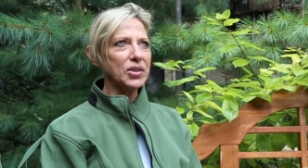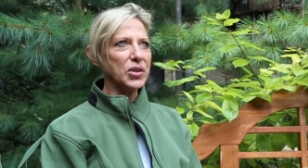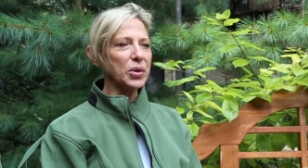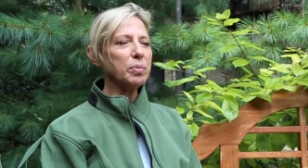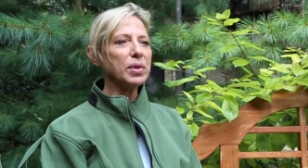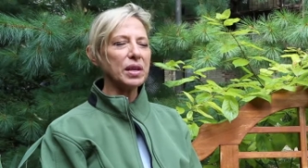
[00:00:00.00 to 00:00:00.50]

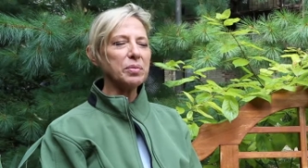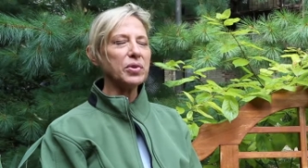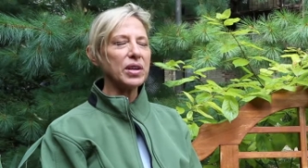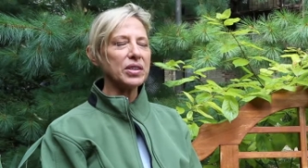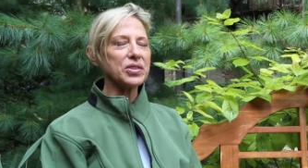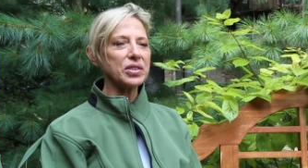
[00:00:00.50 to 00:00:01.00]
your blood
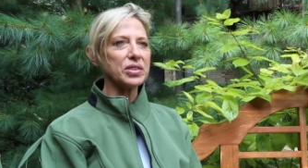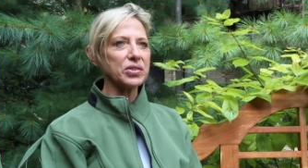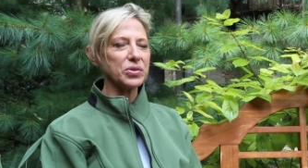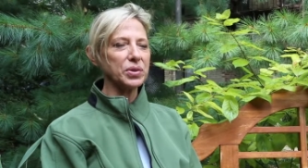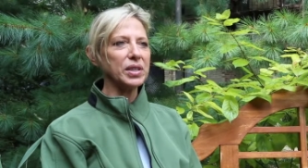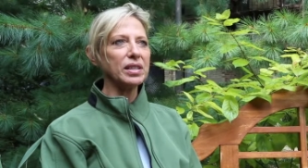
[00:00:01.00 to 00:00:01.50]
pressure
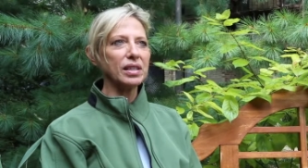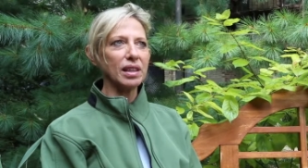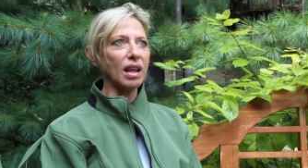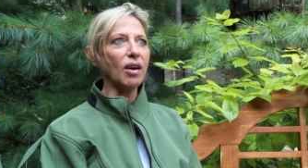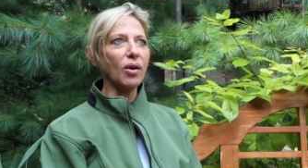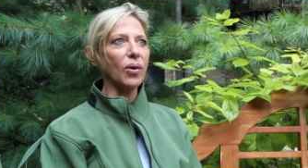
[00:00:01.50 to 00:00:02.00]
is really
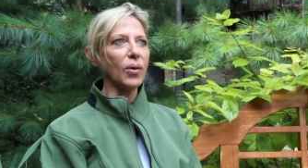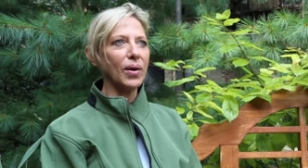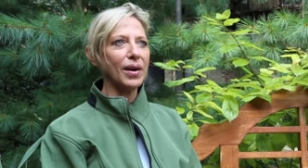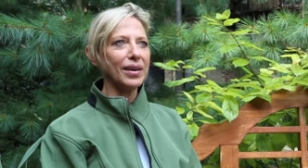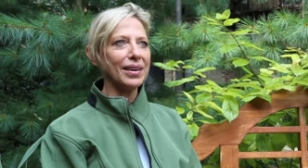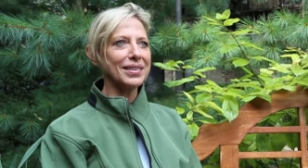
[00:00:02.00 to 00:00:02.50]
low,
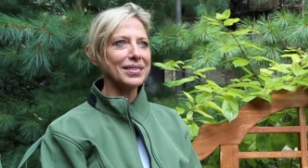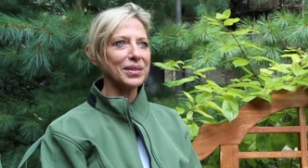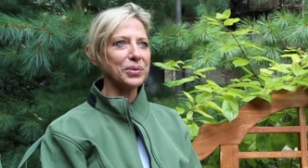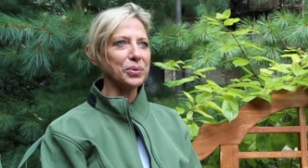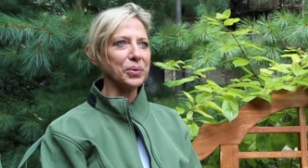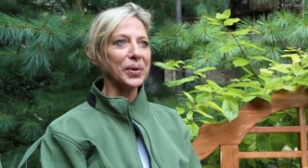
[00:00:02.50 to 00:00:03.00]
and I
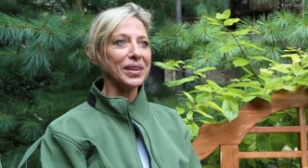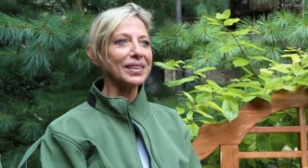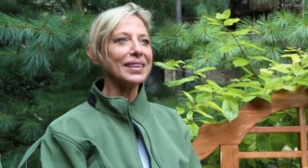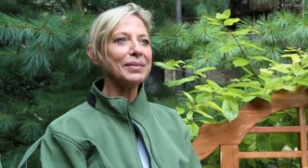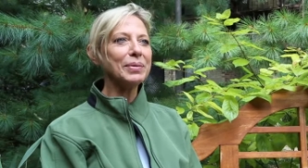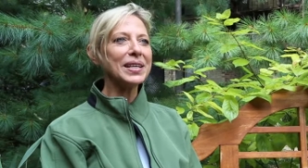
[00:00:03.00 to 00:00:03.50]
said
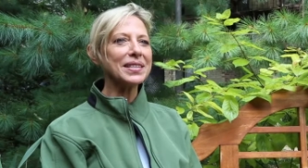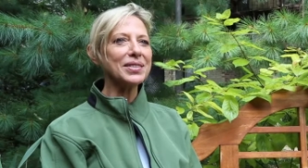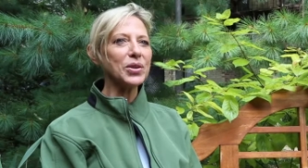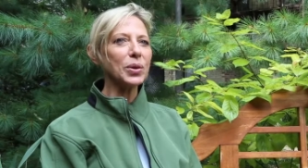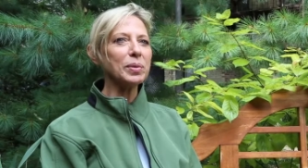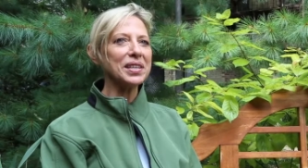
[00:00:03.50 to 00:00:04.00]
really
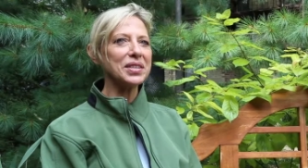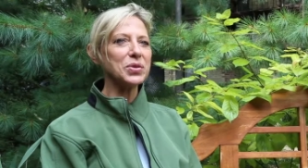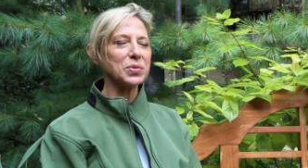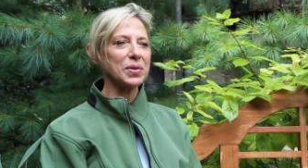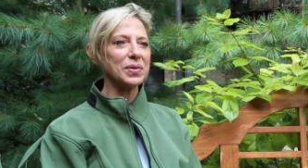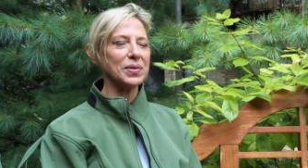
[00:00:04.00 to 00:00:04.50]
because normally
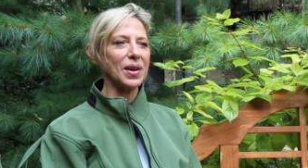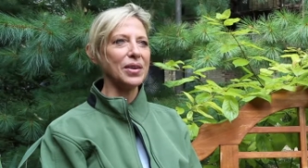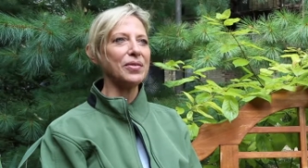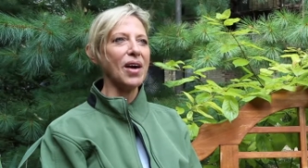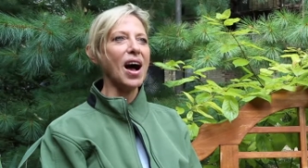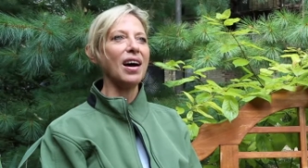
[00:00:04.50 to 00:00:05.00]
it's
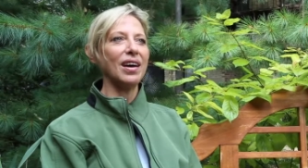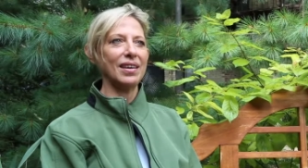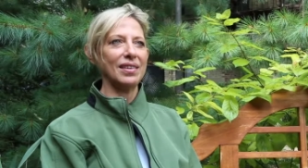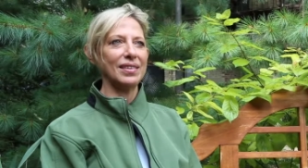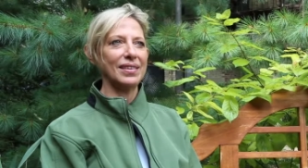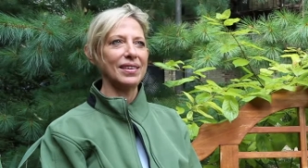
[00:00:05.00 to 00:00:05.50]
kind of
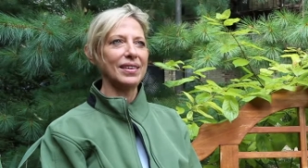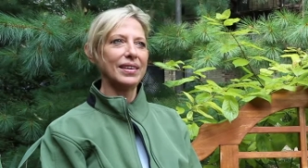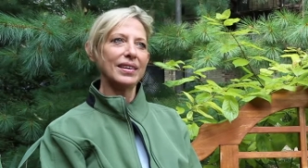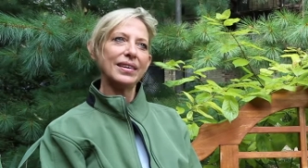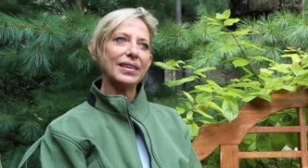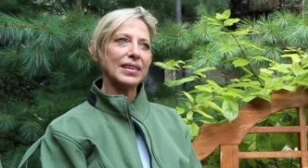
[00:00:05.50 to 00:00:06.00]
high,
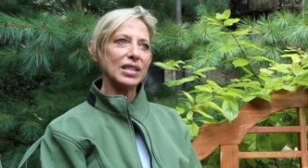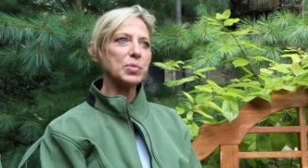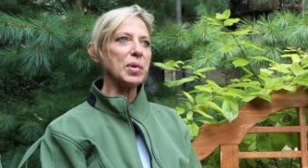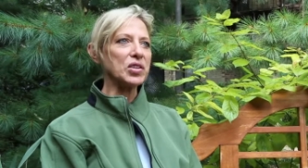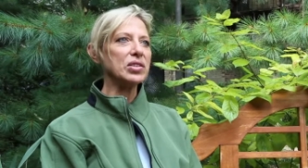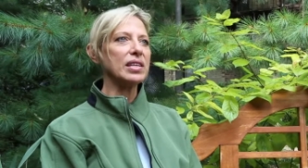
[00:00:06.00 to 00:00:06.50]

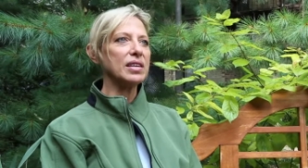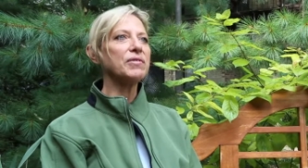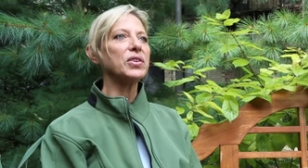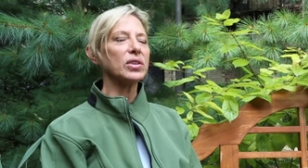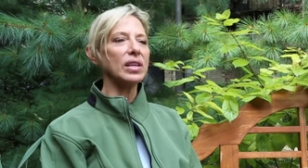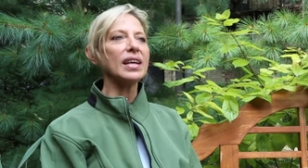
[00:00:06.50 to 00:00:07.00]
especially
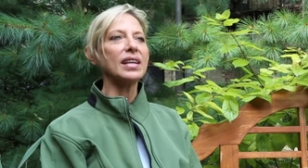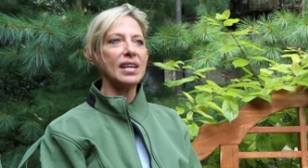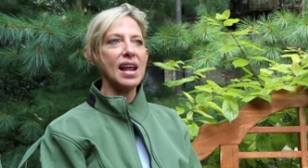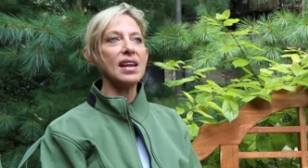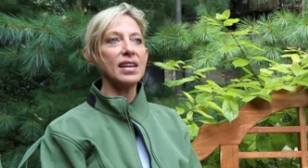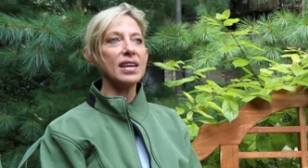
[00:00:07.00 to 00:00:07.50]
if you're like in
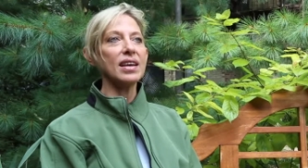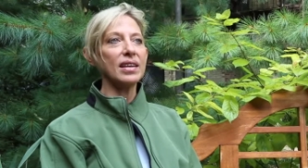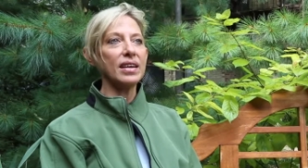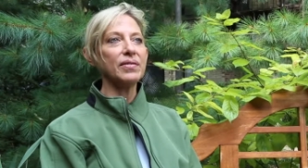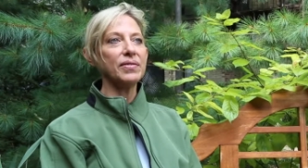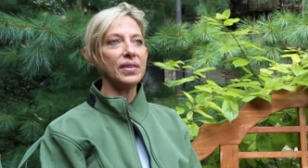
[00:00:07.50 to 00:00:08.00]
any kind of